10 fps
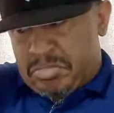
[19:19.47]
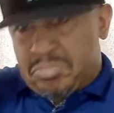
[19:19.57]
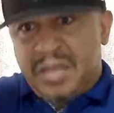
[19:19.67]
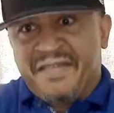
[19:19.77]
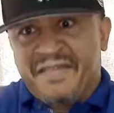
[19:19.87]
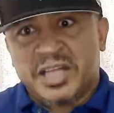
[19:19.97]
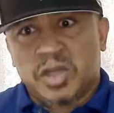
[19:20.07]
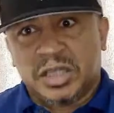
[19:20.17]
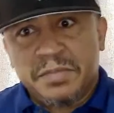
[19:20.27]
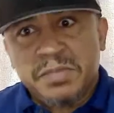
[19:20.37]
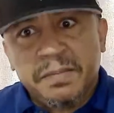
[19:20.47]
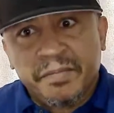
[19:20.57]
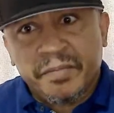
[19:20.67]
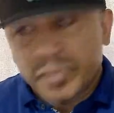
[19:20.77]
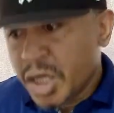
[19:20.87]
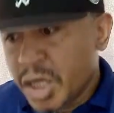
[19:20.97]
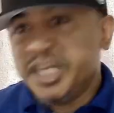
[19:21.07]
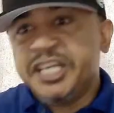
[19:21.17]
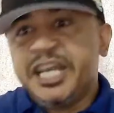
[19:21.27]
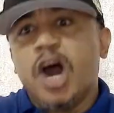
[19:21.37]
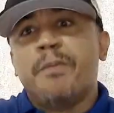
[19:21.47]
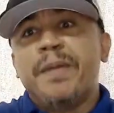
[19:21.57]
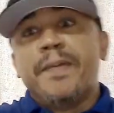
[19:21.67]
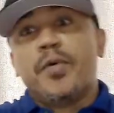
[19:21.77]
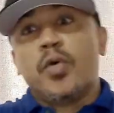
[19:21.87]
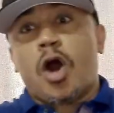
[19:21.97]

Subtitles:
Never insulted me. The day Obi people